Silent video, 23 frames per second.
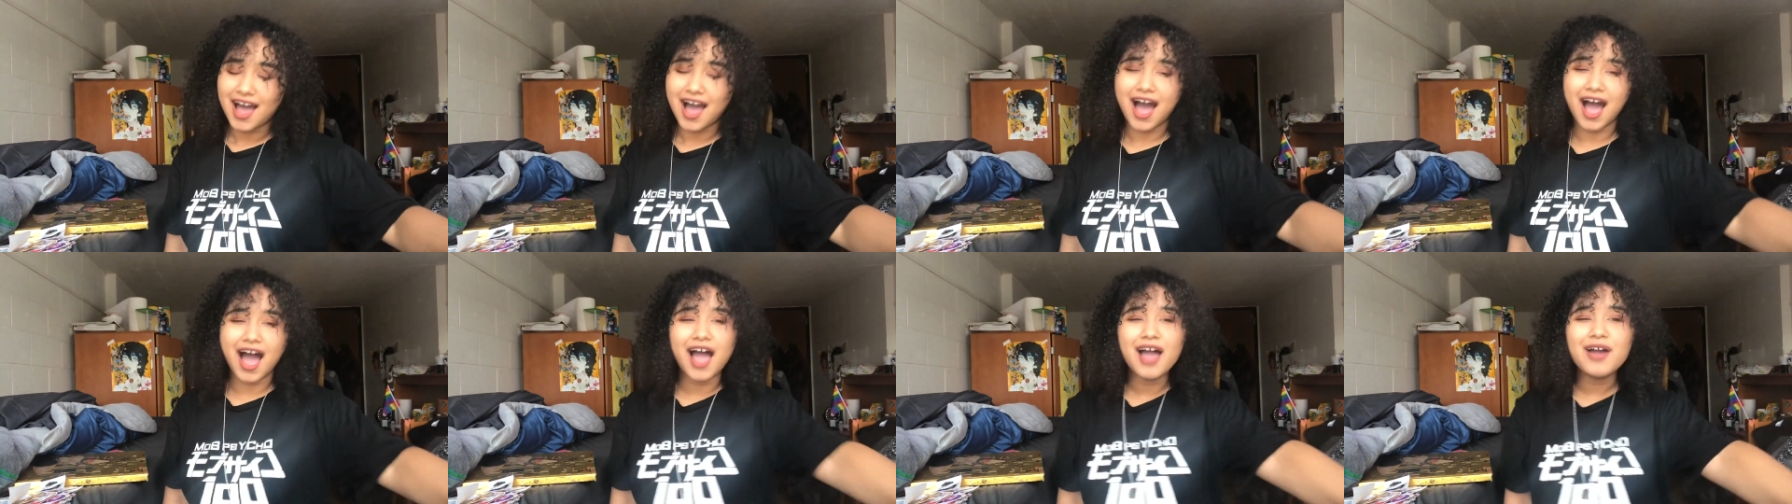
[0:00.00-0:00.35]

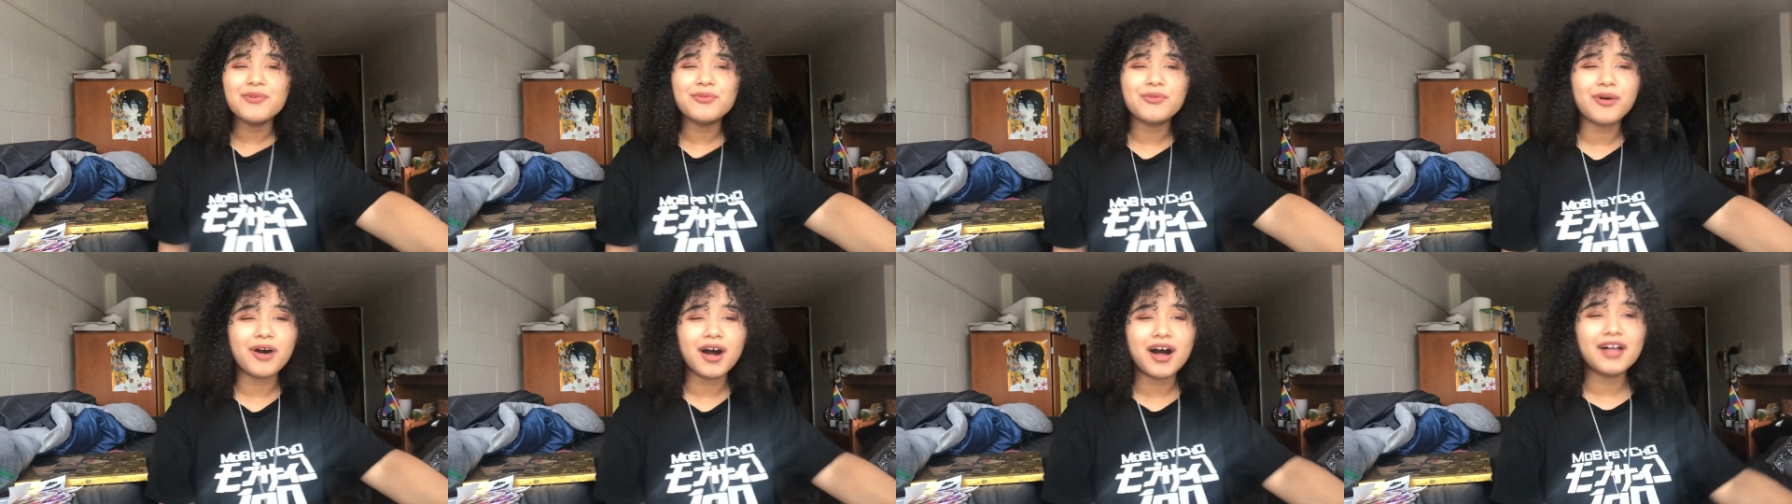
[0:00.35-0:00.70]
I
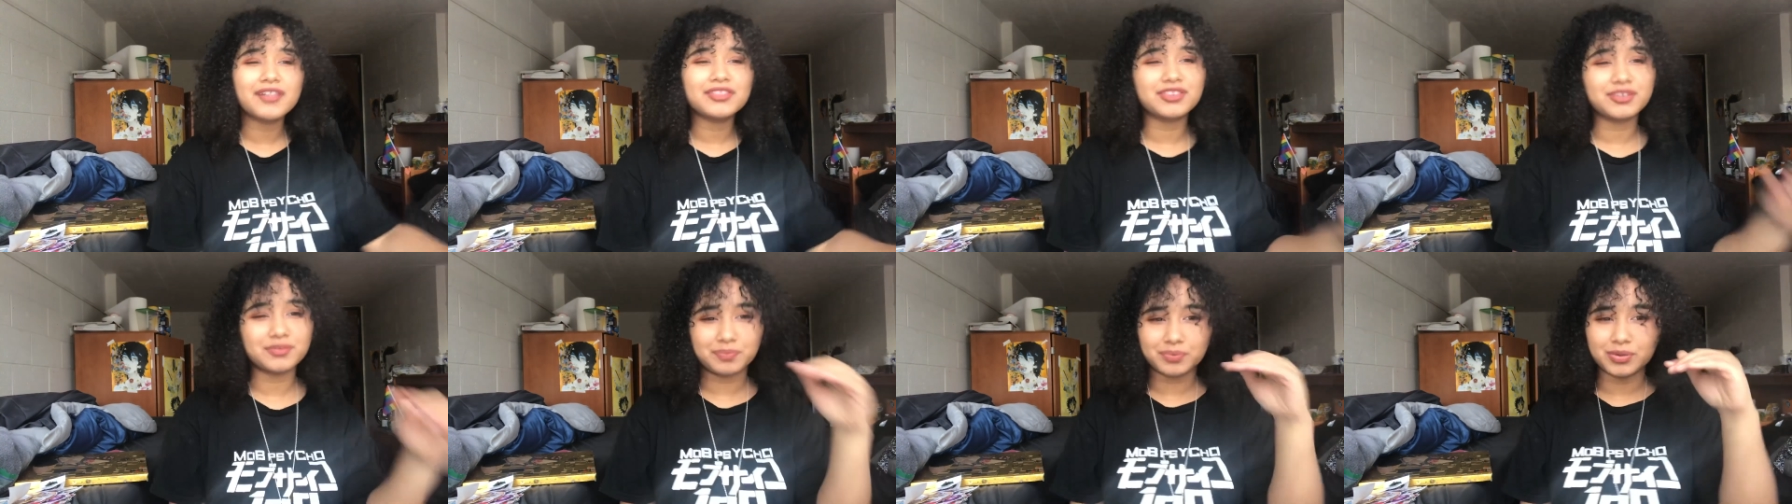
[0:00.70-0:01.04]

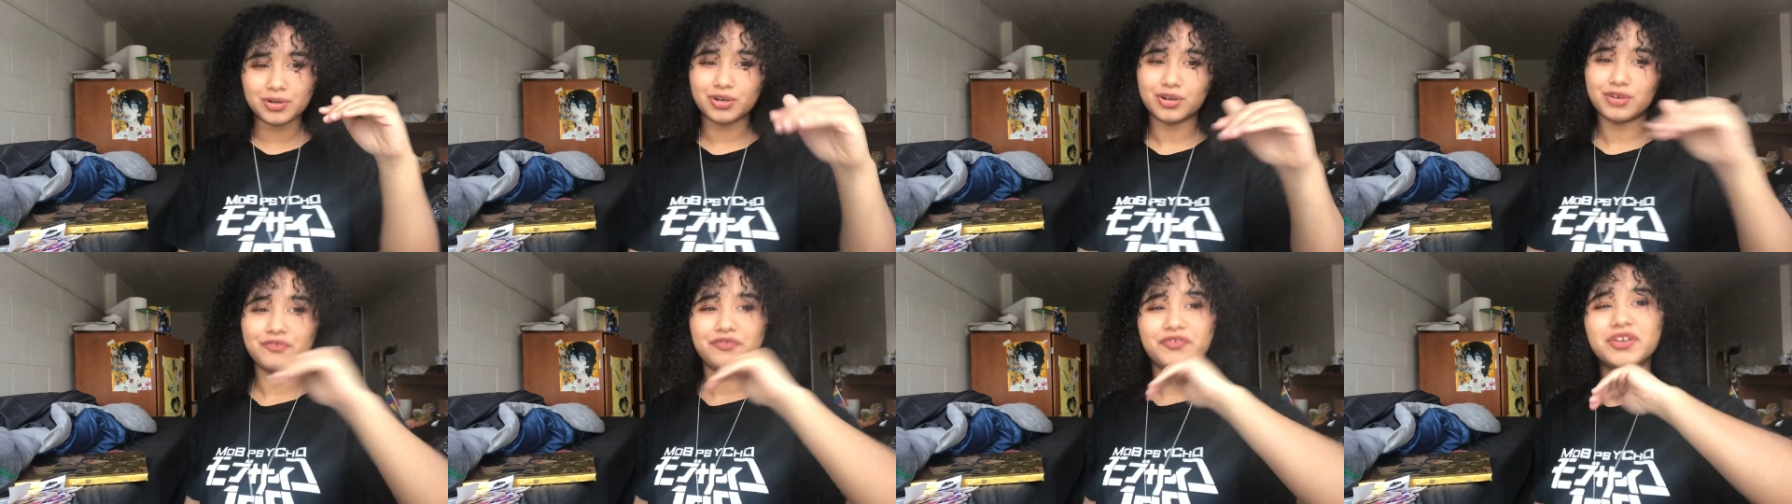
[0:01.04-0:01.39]
want the
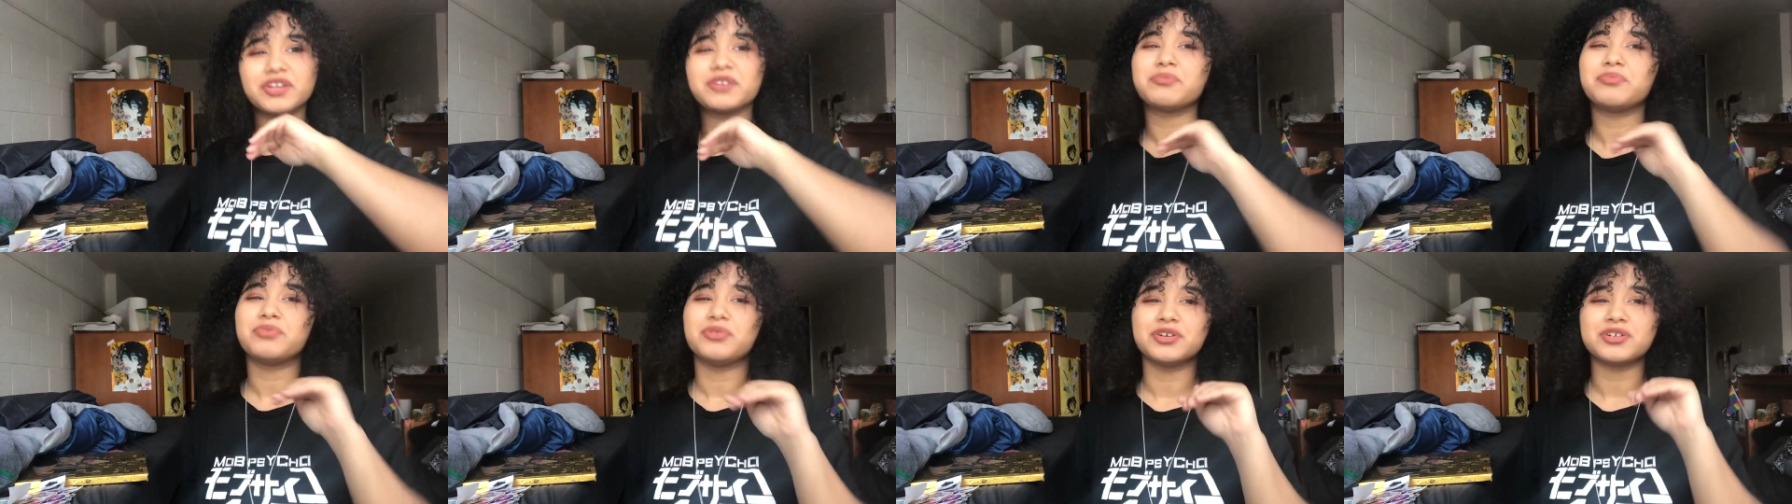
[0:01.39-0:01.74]

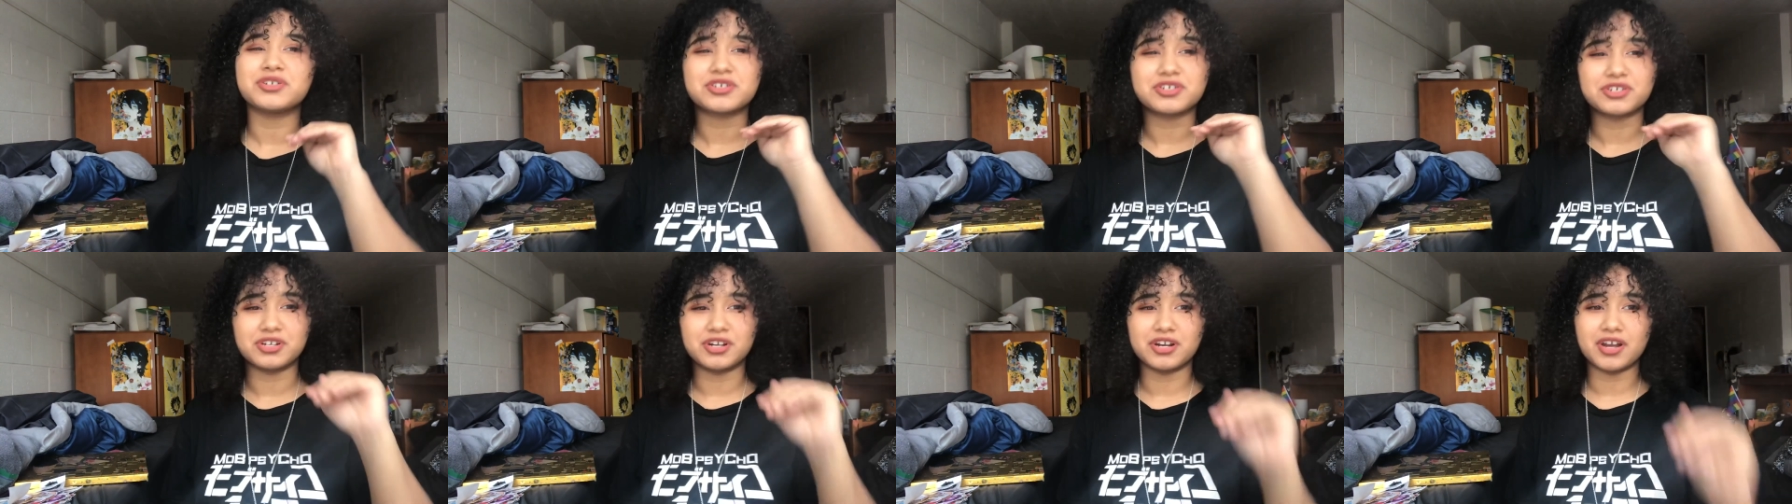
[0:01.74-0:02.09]
perfect
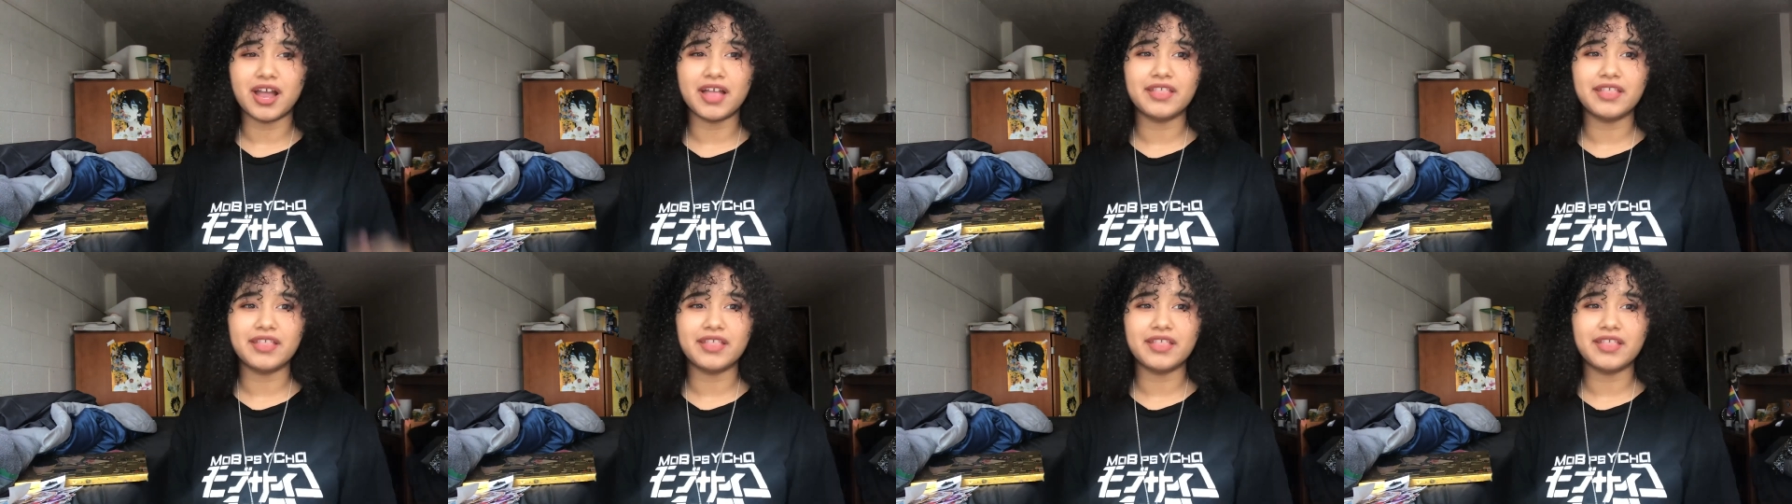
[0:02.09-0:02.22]
printer,